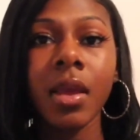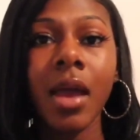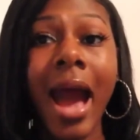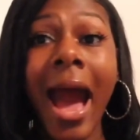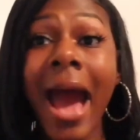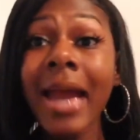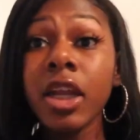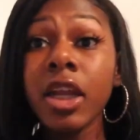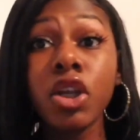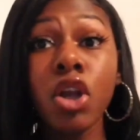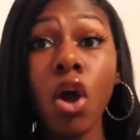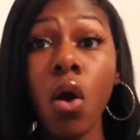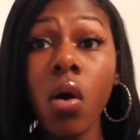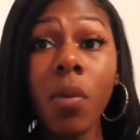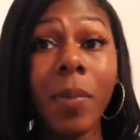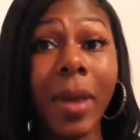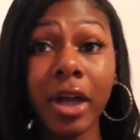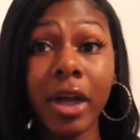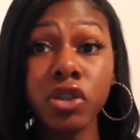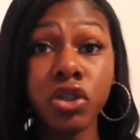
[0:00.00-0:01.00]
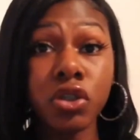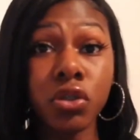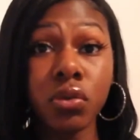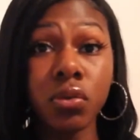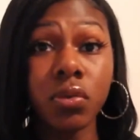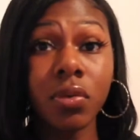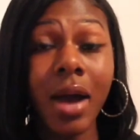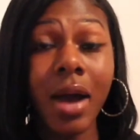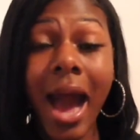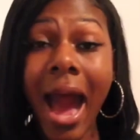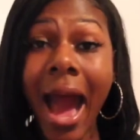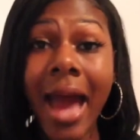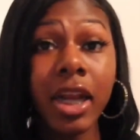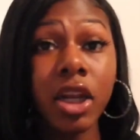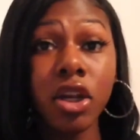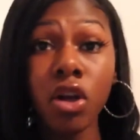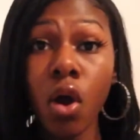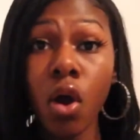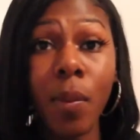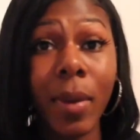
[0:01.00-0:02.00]
I didn't know about you. I
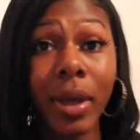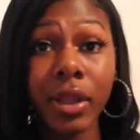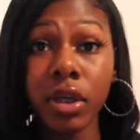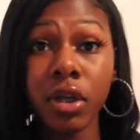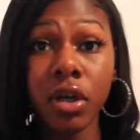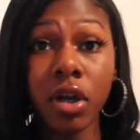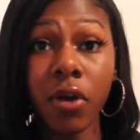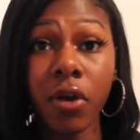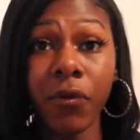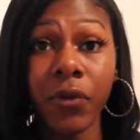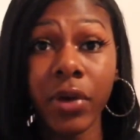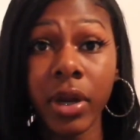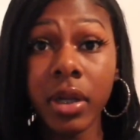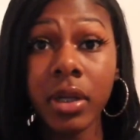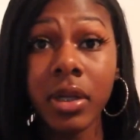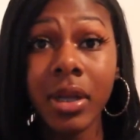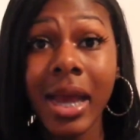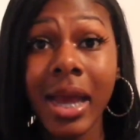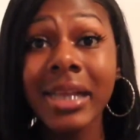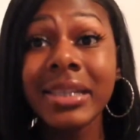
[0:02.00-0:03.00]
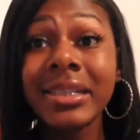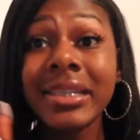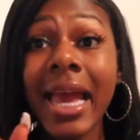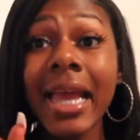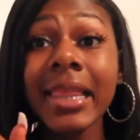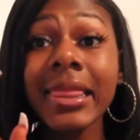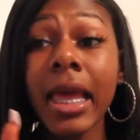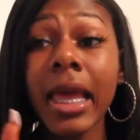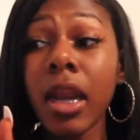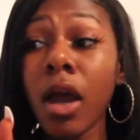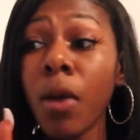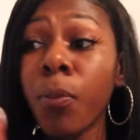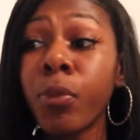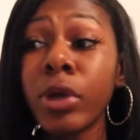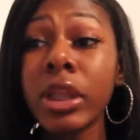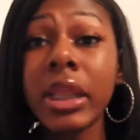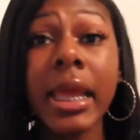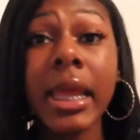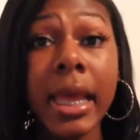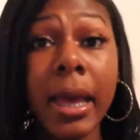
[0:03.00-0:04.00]
didn't know about the girlfriend. Take that up
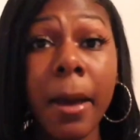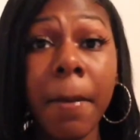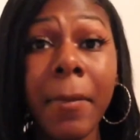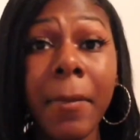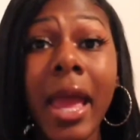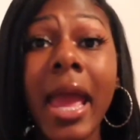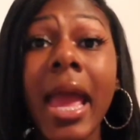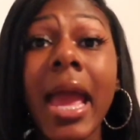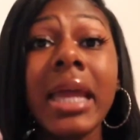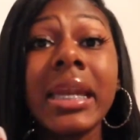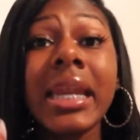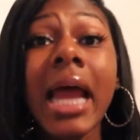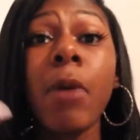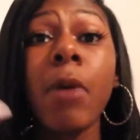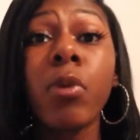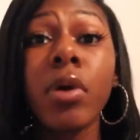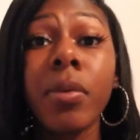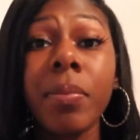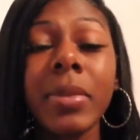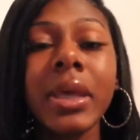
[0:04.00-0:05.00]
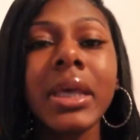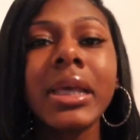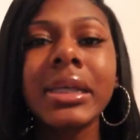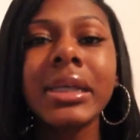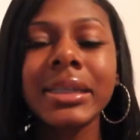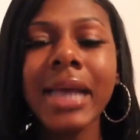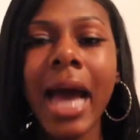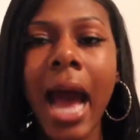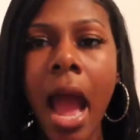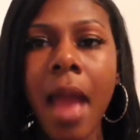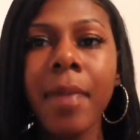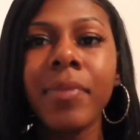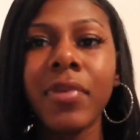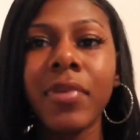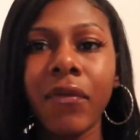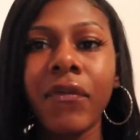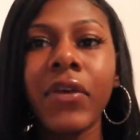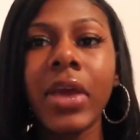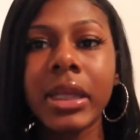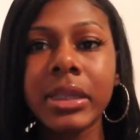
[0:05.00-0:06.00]
with him and not with me, because I'm
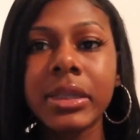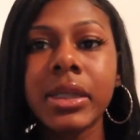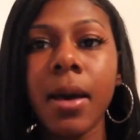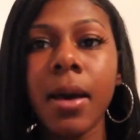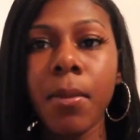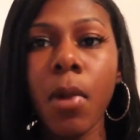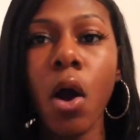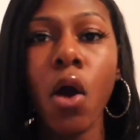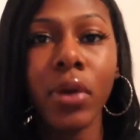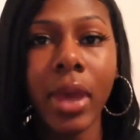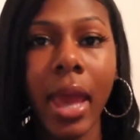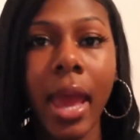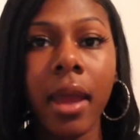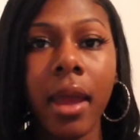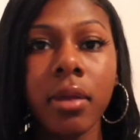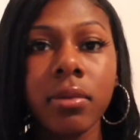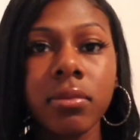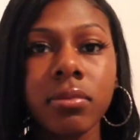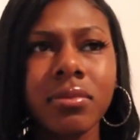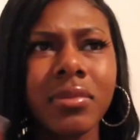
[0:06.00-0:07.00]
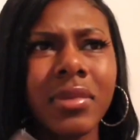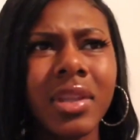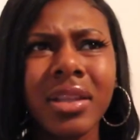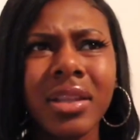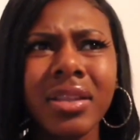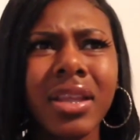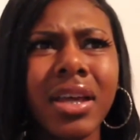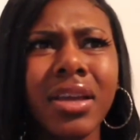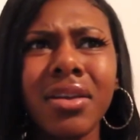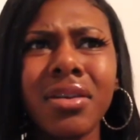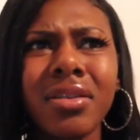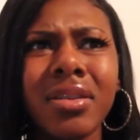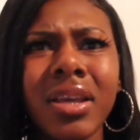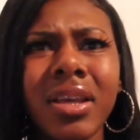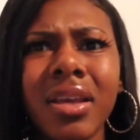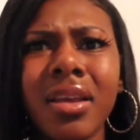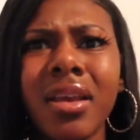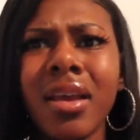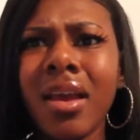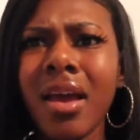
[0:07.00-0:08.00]
the victim, okay?
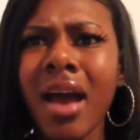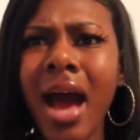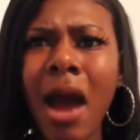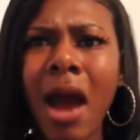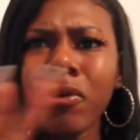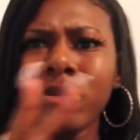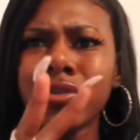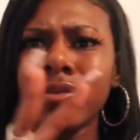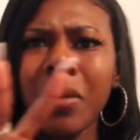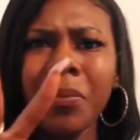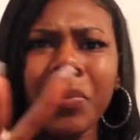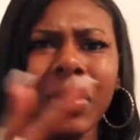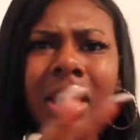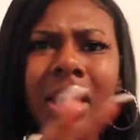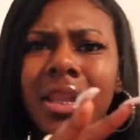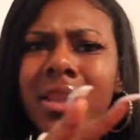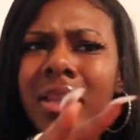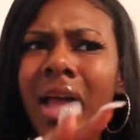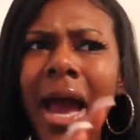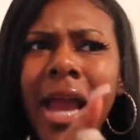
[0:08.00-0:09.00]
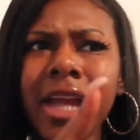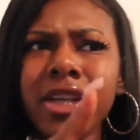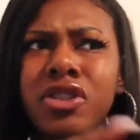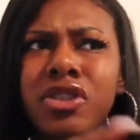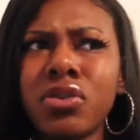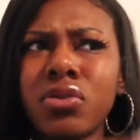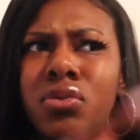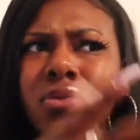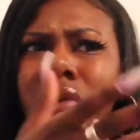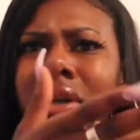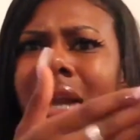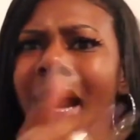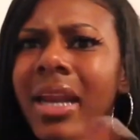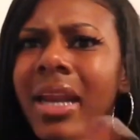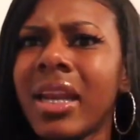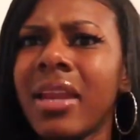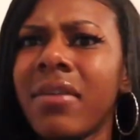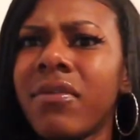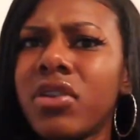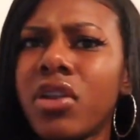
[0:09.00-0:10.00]
Literally. I'm being lied to and I
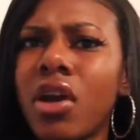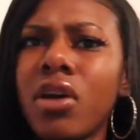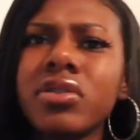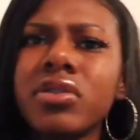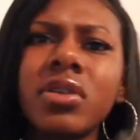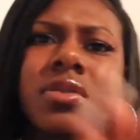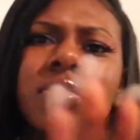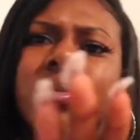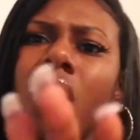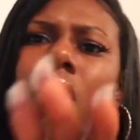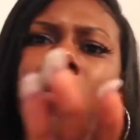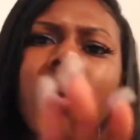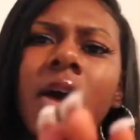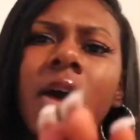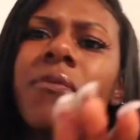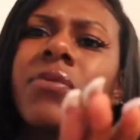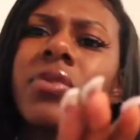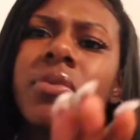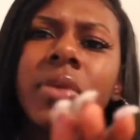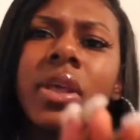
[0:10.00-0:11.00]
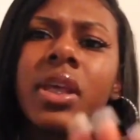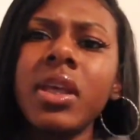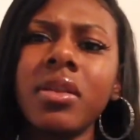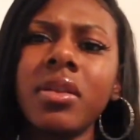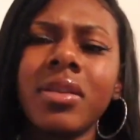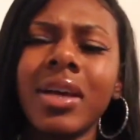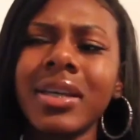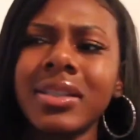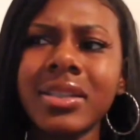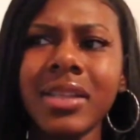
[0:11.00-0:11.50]
didn't even know, so don't come for me. Like,